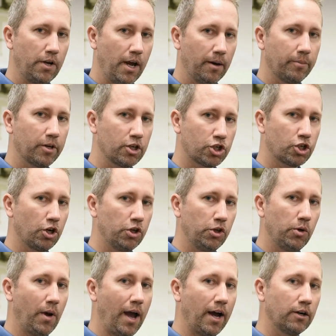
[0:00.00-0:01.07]
now I'm going to show
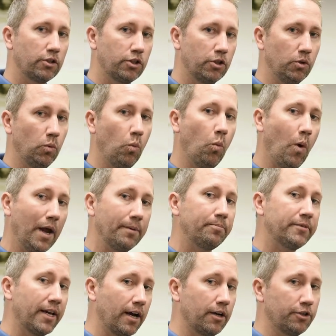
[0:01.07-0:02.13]
you how to
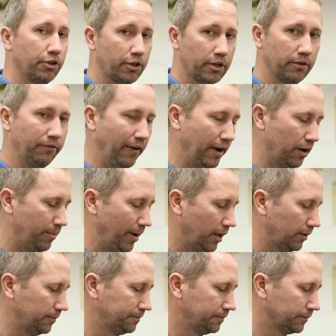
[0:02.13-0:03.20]
wipe down your conveyor
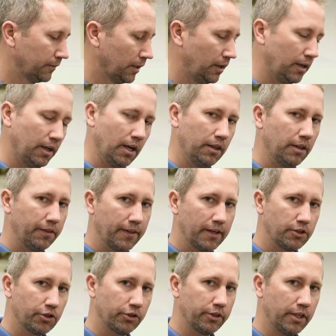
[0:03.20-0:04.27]
belt. And the
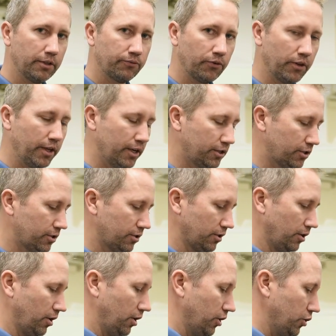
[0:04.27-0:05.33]
things you'll need for this
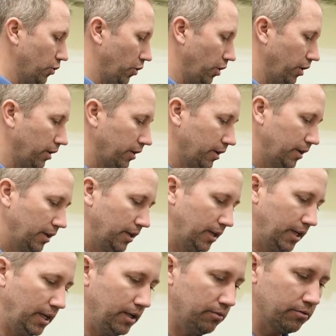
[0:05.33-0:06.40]
are your
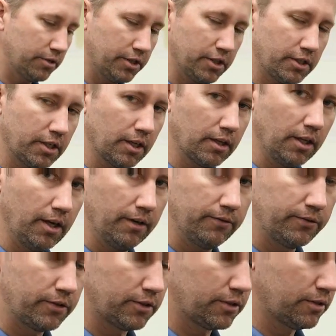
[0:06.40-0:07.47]
heat-resistant
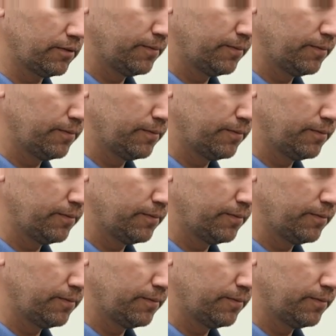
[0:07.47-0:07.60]
gloves,